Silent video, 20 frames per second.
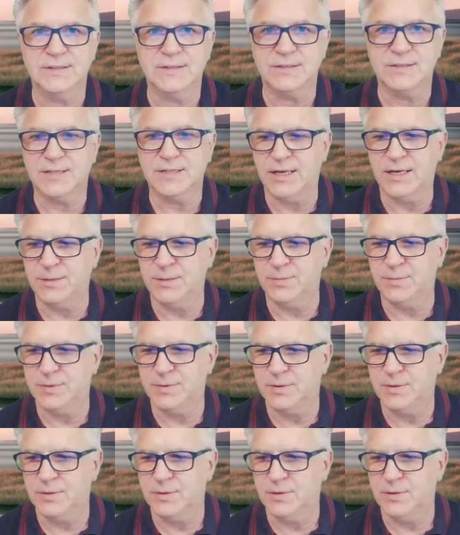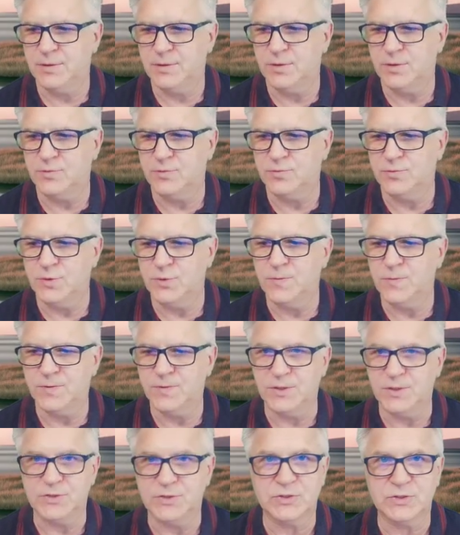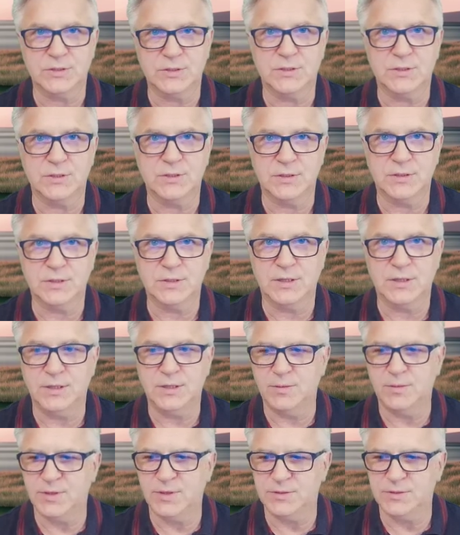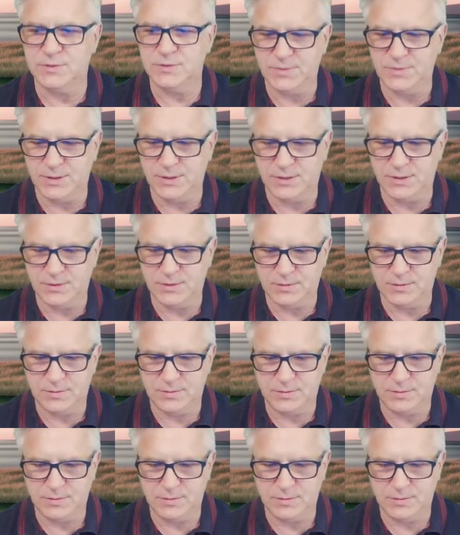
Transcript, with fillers: is type Rufus in the bottom here.